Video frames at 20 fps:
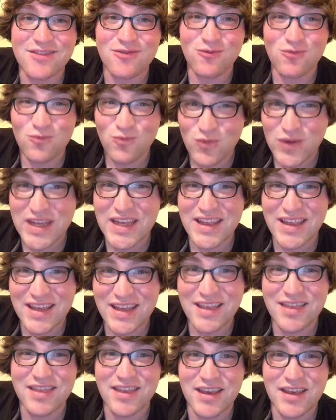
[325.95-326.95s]

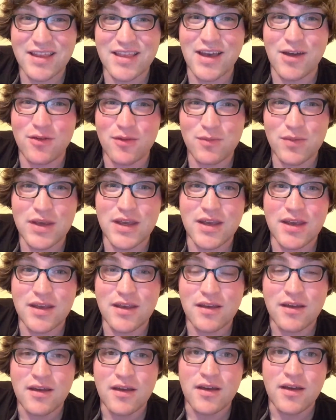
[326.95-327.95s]
really think that would
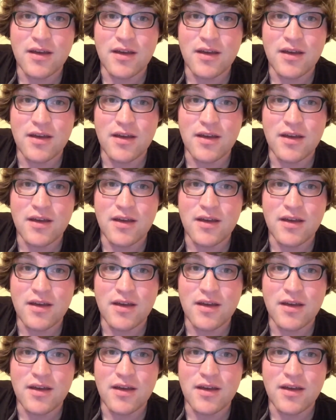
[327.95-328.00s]
be